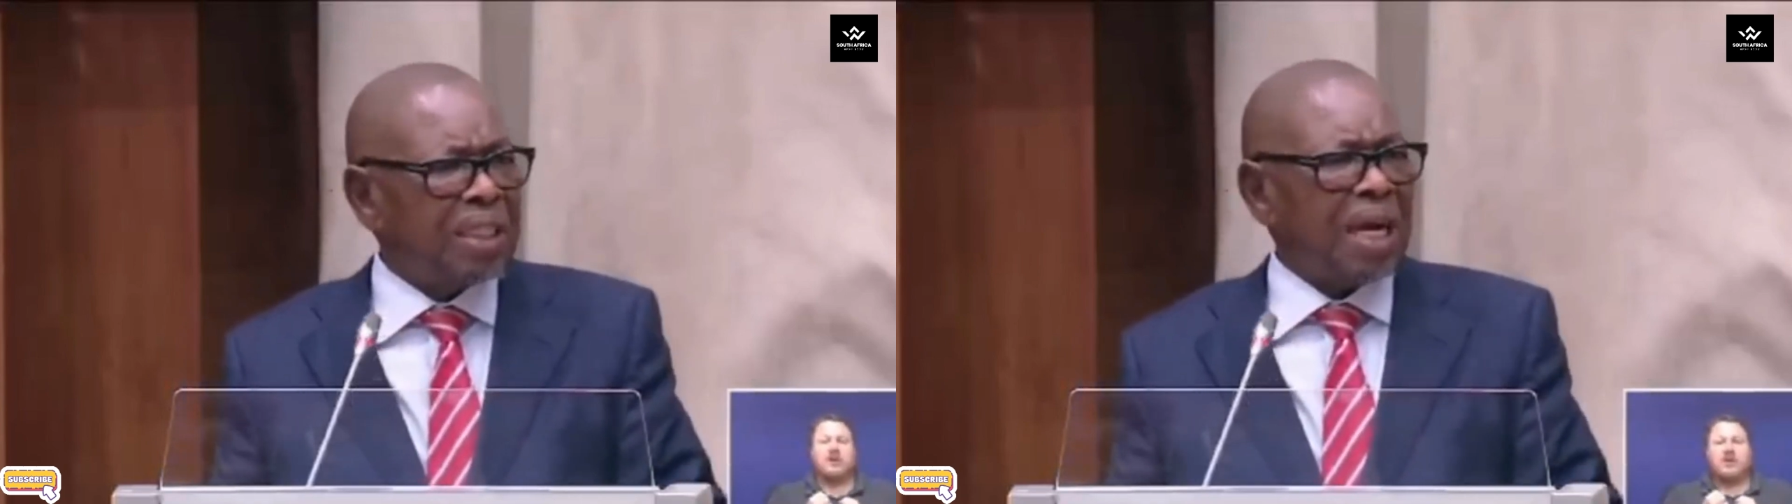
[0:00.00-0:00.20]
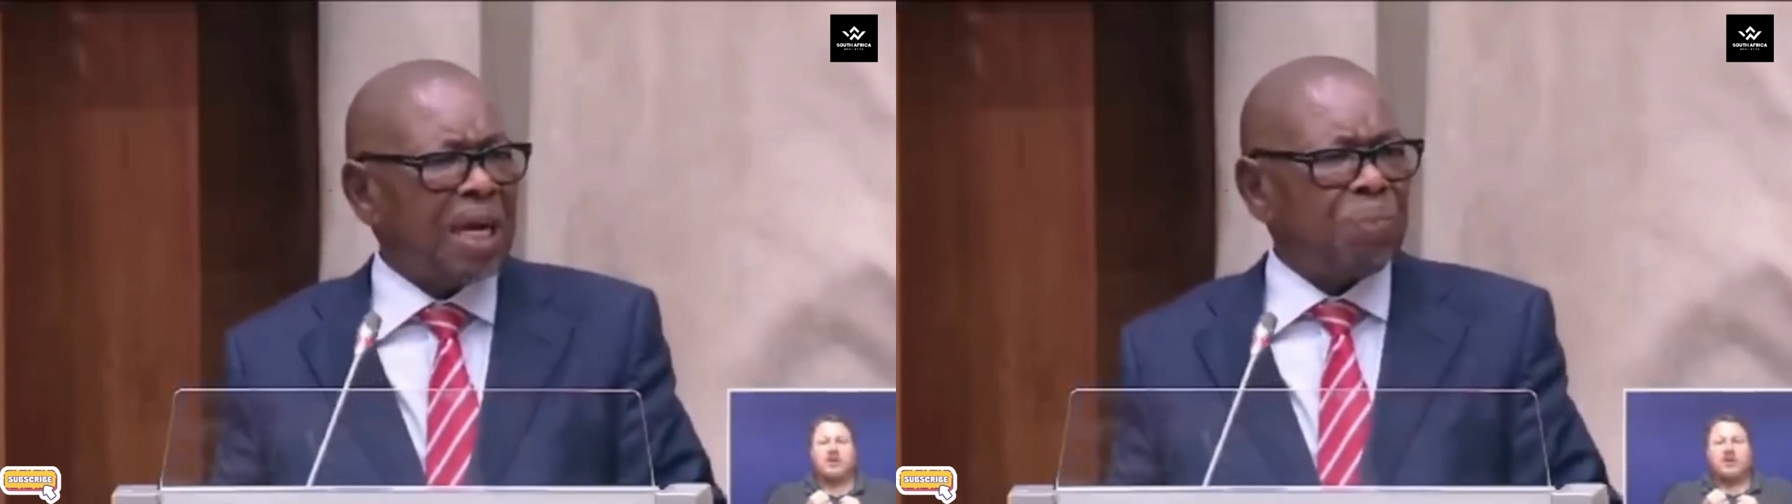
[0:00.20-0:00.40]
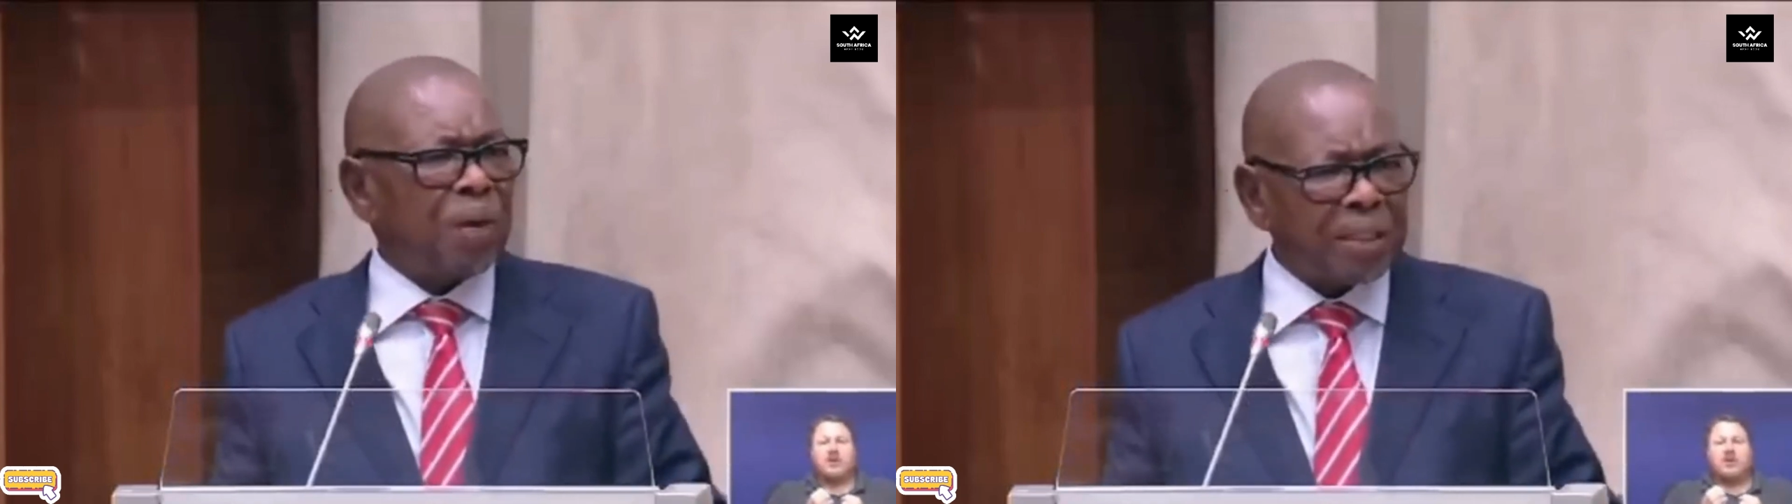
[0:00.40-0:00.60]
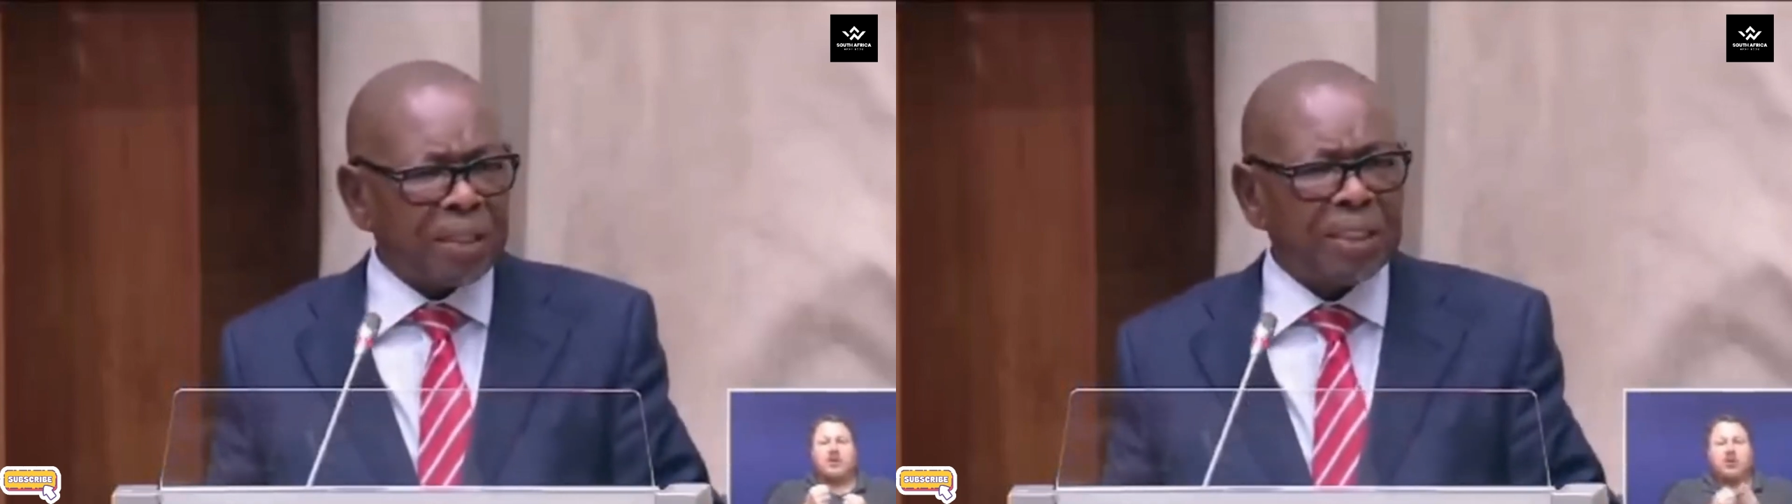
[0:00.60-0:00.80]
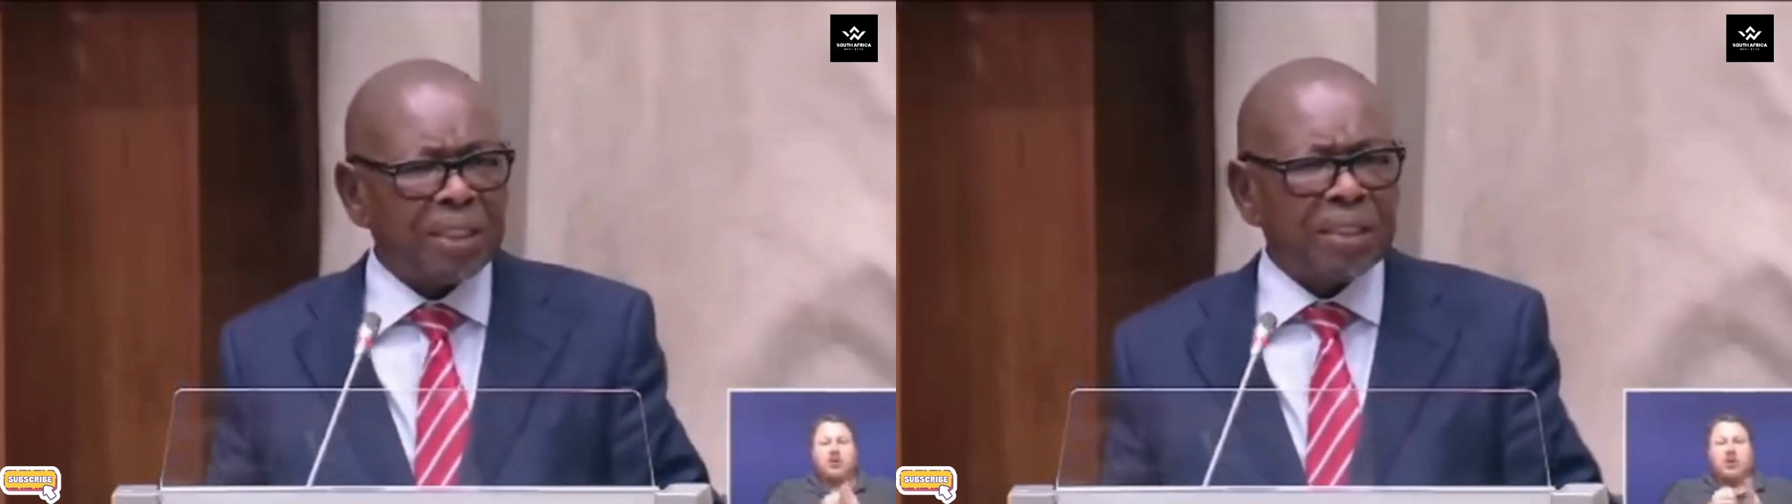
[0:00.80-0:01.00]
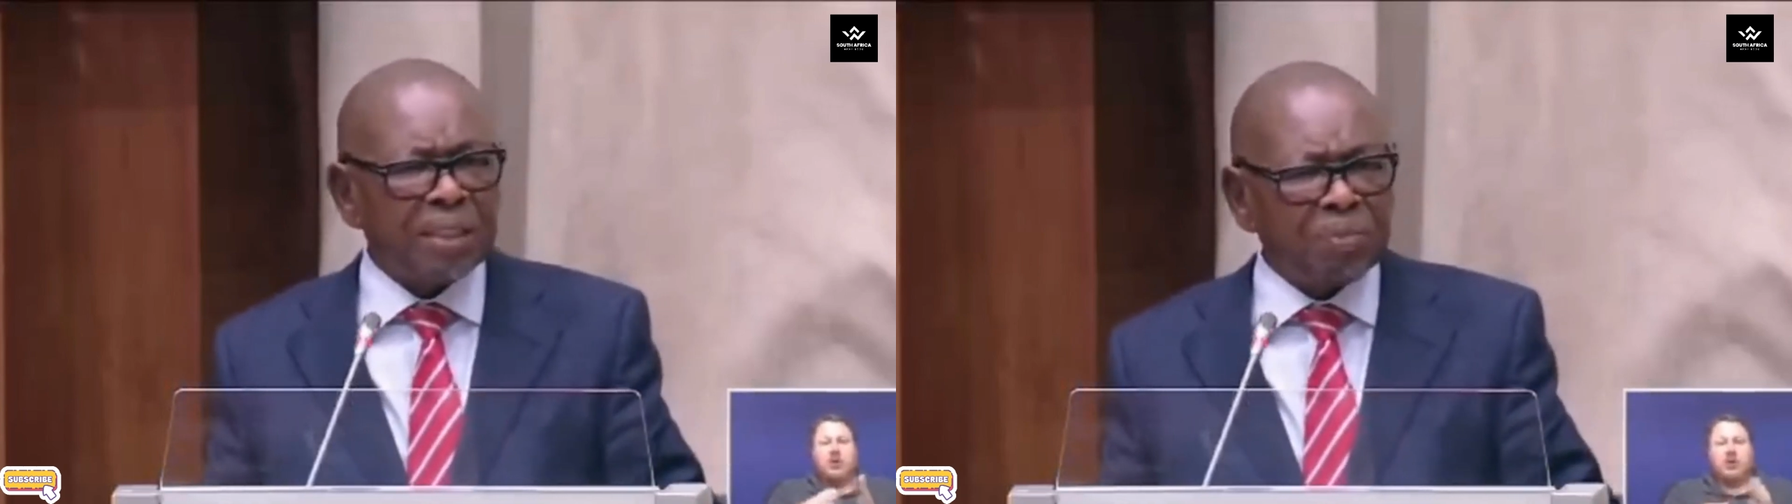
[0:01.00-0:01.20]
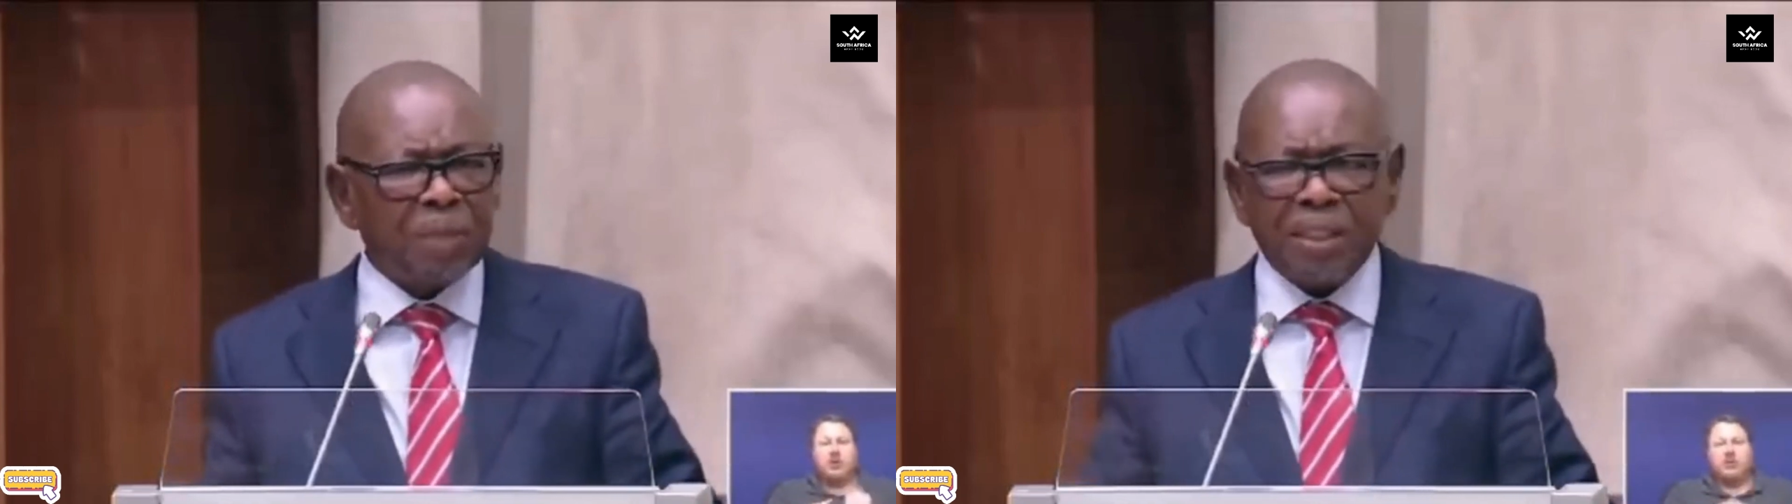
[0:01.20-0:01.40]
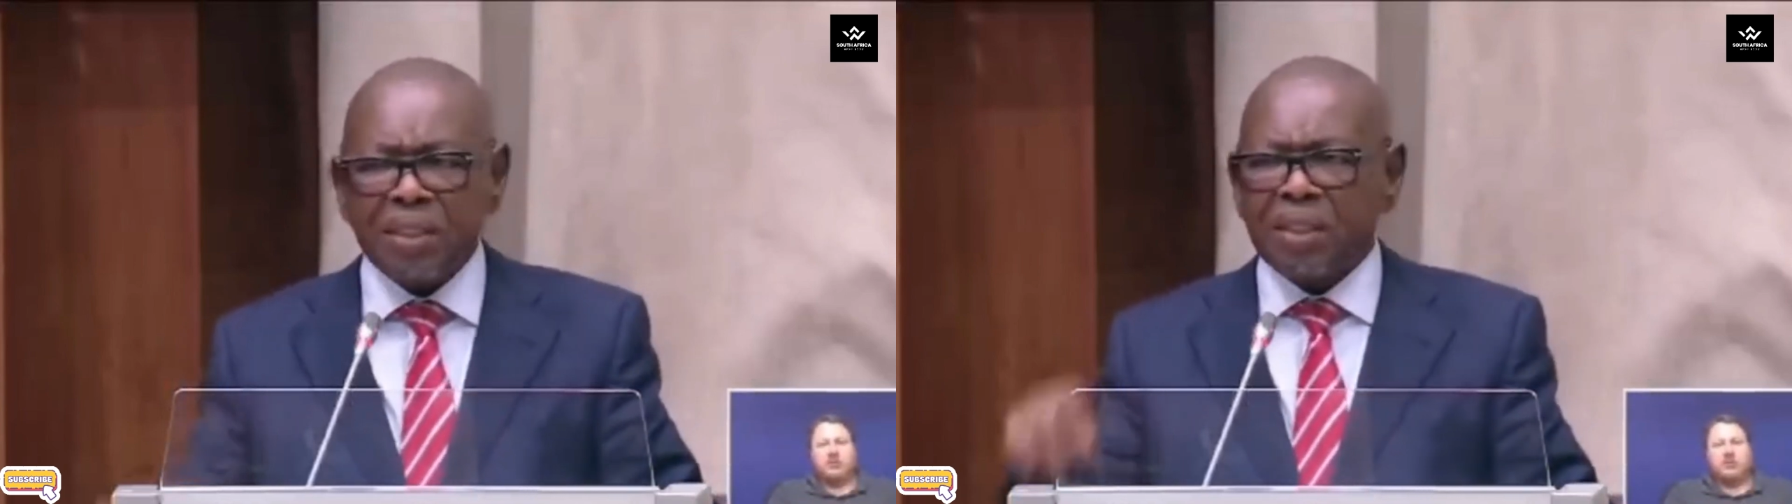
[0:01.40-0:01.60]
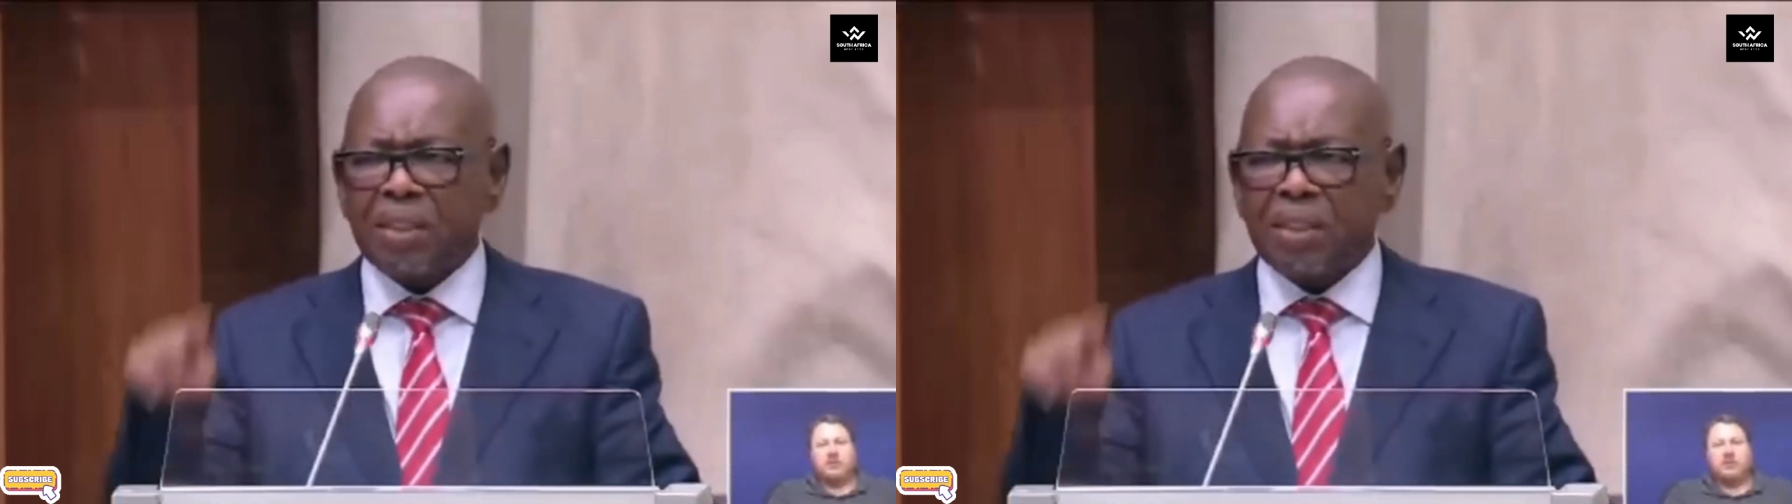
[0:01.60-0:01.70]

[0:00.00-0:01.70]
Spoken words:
The apartheid regime had it